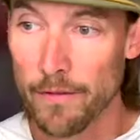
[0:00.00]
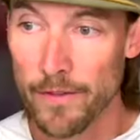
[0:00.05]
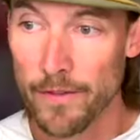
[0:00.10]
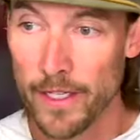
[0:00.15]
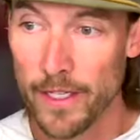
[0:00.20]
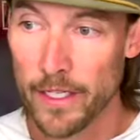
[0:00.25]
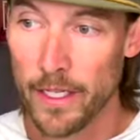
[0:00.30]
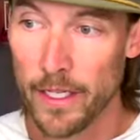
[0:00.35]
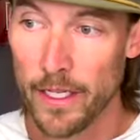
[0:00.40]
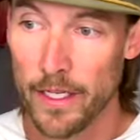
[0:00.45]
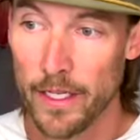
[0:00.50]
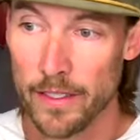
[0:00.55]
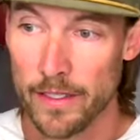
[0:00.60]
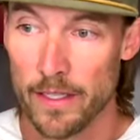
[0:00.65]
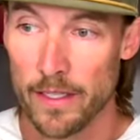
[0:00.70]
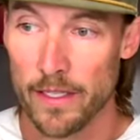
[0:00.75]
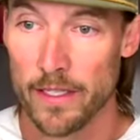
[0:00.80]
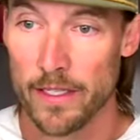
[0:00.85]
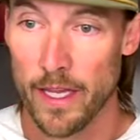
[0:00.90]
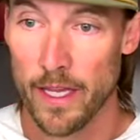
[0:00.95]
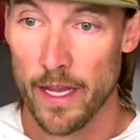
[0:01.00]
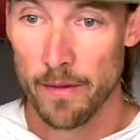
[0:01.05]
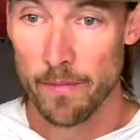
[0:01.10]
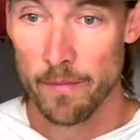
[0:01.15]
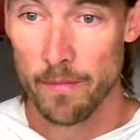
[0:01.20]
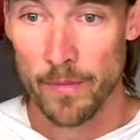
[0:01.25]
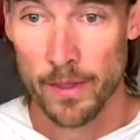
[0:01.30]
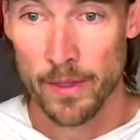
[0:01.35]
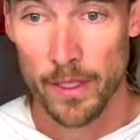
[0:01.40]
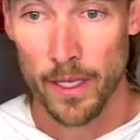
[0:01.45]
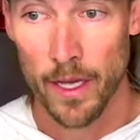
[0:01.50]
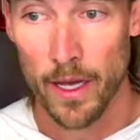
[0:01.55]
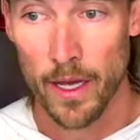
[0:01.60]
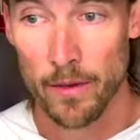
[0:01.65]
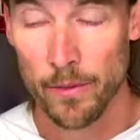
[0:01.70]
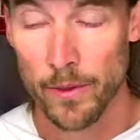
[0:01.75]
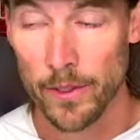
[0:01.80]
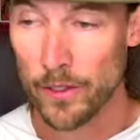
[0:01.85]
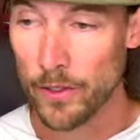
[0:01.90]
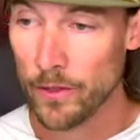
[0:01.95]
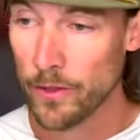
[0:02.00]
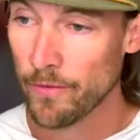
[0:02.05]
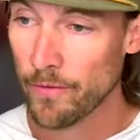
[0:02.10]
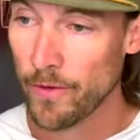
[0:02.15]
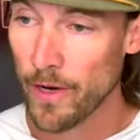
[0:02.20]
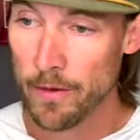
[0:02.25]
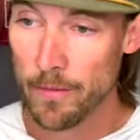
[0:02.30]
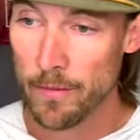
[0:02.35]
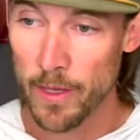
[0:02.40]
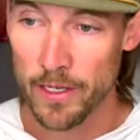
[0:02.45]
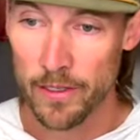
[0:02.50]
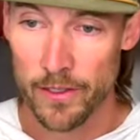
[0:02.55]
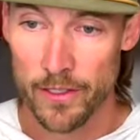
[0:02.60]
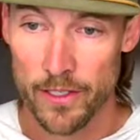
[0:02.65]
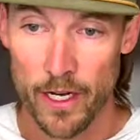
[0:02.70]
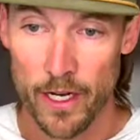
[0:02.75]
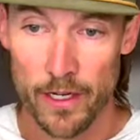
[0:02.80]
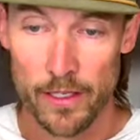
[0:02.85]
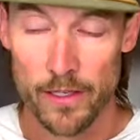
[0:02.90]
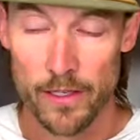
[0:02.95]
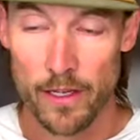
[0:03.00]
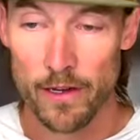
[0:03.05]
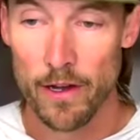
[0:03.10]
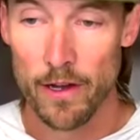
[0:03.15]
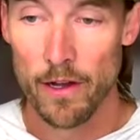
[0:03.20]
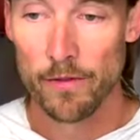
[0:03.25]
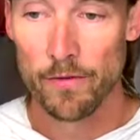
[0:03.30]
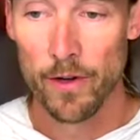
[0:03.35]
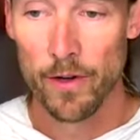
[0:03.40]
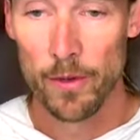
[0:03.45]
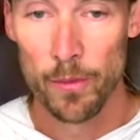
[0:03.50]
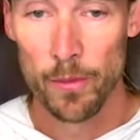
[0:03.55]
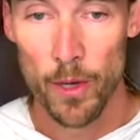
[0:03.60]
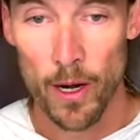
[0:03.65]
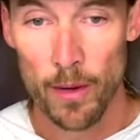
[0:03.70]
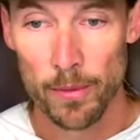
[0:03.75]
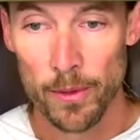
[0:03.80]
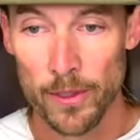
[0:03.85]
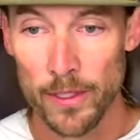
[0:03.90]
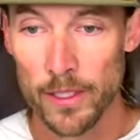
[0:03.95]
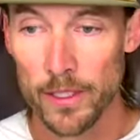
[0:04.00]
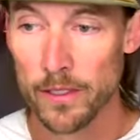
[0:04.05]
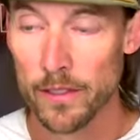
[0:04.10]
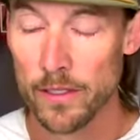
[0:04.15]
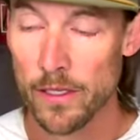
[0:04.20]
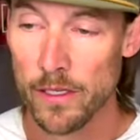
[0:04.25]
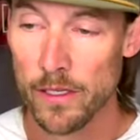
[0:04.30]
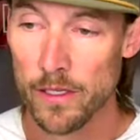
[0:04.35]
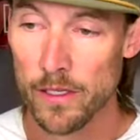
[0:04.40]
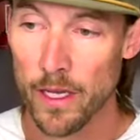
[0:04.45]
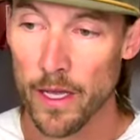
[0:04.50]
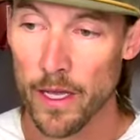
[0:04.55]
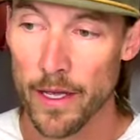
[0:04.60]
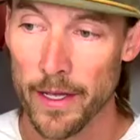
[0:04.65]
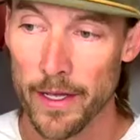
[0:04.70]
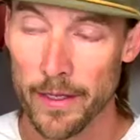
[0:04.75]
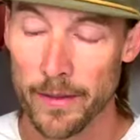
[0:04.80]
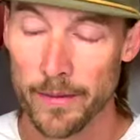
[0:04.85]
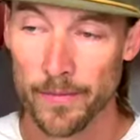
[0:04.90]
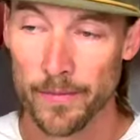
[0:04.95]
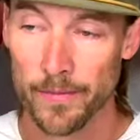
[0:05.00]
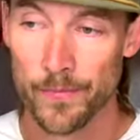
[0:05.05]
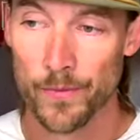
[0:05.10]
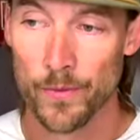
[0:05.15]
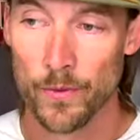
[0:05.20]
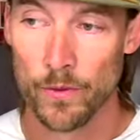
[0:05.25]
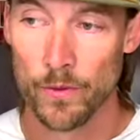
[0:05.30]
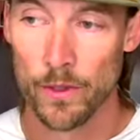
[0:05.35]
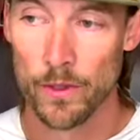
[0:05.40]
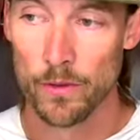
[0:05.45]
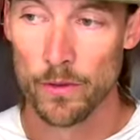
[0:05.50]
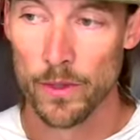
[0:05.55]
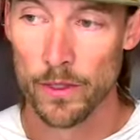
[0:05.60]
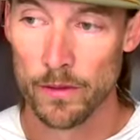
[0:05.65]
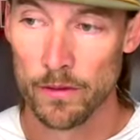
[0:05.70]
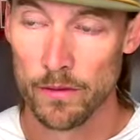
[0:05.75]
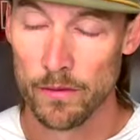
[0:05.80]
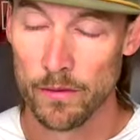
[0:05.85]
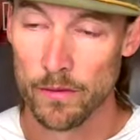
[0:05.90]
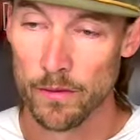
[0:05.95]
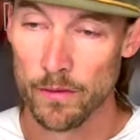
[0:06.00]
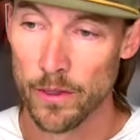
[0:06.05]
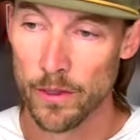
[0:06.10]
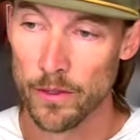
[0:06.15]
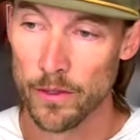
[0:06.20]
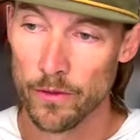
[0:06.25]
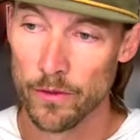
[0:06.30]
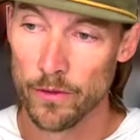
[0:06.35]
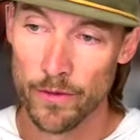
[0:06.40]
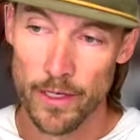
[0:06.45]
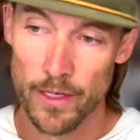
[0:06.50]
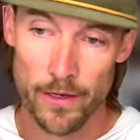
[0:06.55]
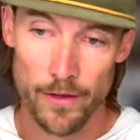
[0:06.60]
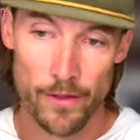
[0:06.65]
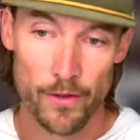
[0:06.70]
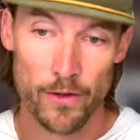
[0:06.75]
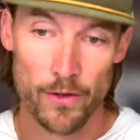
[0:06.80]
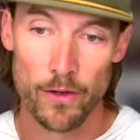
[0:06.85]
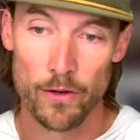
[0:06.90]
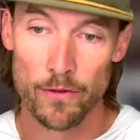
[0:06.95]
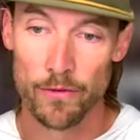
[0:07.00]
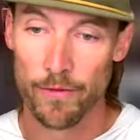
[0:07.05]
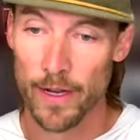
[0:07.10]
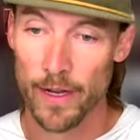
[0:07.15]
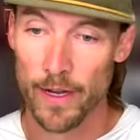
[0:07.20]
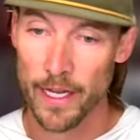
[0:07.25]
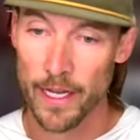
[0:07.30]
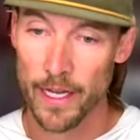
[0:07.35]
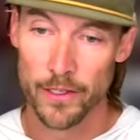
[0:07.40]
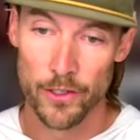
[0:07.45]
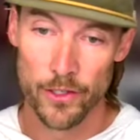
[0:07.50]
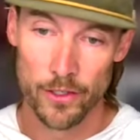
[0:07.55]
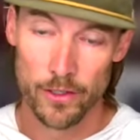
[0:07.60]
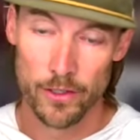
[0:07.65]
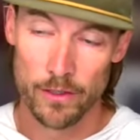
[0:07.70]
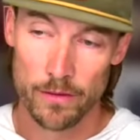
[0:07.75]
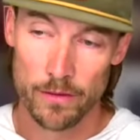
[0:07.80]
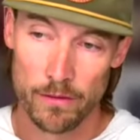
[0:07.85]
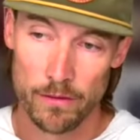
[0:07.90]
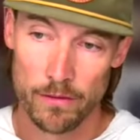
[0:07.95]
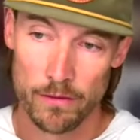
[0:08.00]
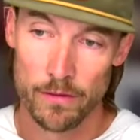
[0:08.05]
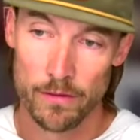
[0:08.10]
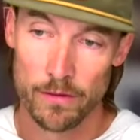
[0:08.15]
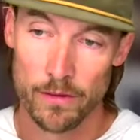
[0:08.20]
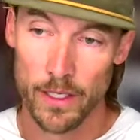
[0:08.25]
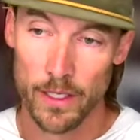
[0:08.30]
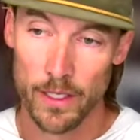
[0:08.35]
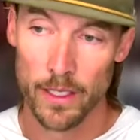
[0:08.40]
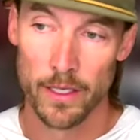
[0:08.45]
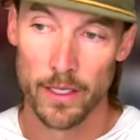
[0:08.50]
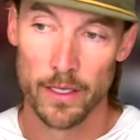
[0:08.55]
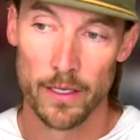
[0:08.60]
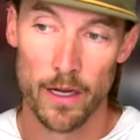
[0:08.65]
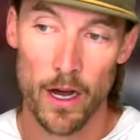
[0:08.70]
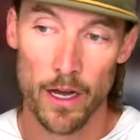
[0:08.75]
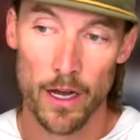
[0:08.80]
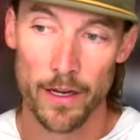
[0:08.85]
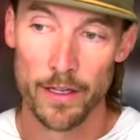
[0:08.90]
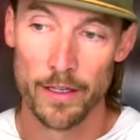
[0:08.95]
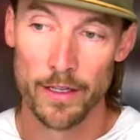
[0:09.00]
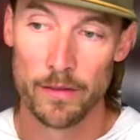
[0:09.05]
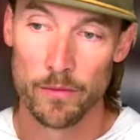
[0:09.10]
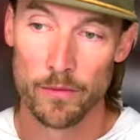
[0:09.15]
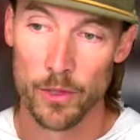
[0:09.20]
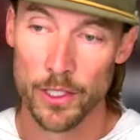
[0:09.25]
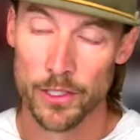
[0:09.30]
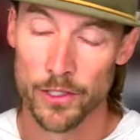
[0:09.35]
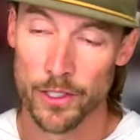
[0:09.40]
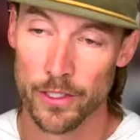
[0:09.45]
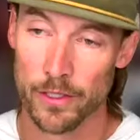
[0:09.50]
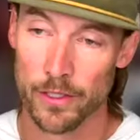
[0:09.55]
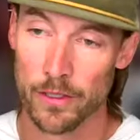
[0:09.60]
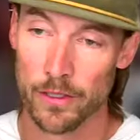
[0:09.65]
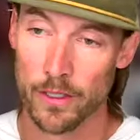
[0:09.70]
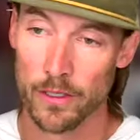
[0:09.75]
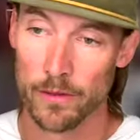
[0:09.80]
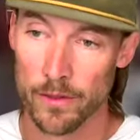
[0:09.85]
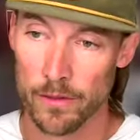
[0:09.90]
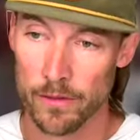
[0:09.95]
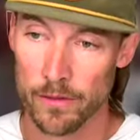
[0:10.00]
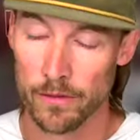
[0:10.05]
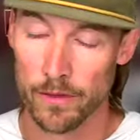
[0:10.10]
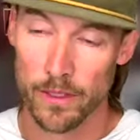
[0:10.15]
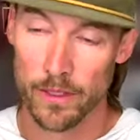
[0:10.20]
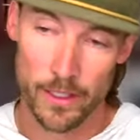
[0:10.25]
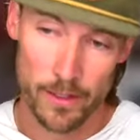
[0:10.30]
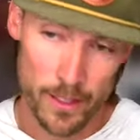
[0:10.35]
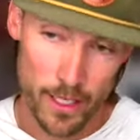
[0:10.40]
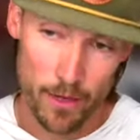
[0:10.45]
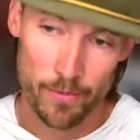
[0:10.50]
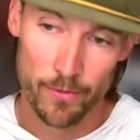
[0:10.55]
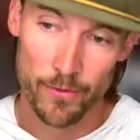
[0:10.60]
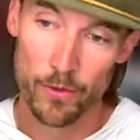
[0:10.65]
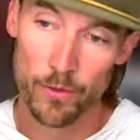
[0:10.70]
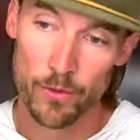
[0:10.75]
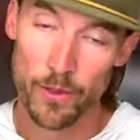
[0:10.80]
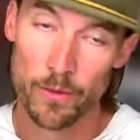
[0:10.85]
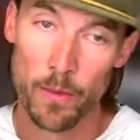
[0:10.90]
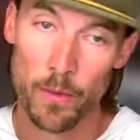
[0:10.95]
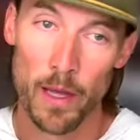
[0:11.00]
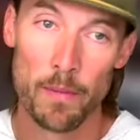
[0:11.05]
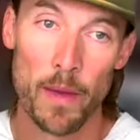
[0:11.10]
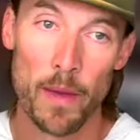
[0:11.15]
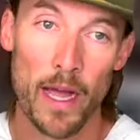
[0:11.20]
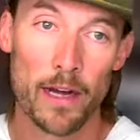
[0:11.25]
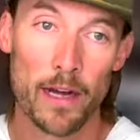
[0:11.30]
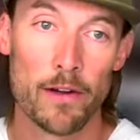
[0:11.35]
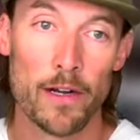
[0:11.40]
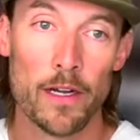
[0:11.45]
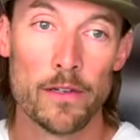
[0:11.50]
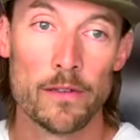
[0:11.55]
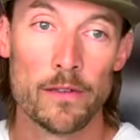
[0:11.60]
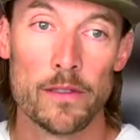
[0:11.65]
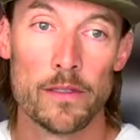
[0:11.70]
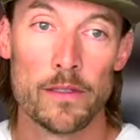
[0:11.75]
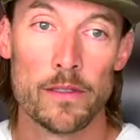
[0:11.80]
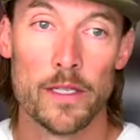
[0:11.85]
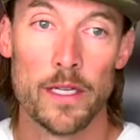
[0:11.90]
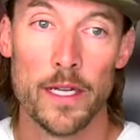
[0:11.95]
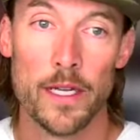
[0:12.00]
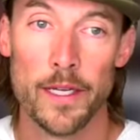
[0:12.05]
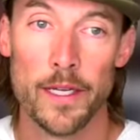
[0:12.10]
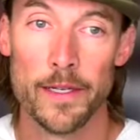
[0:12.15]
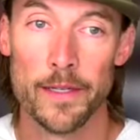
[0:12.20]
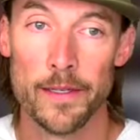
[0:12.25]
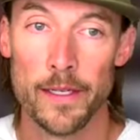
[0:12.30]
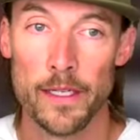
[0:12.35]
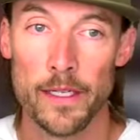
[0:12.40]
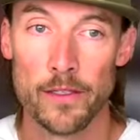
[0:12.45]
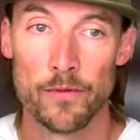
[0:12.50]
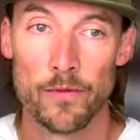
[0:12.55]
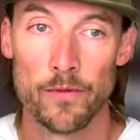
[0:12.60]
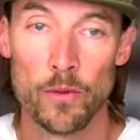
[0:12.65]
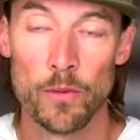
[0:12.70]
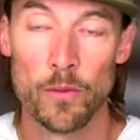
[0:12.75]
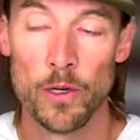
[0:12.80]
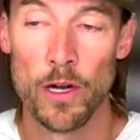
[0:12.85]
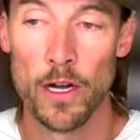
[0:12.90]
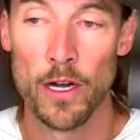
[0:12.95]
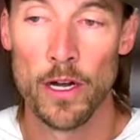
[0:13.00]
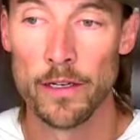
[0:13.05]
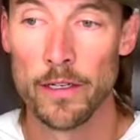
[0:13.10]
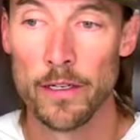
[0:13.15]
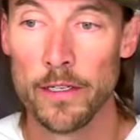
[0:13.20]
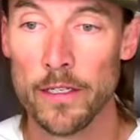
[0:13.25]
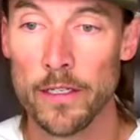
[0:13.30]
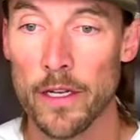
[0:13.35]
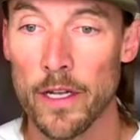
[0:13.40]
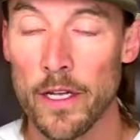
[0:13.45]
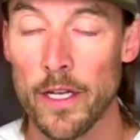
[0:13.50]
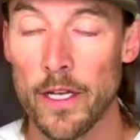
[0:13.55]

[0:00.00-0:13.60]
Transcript: of it is the same. We do environmental studies on all of our properties. We do a very thorough financial audit, which is helpful with my background as a former auditor.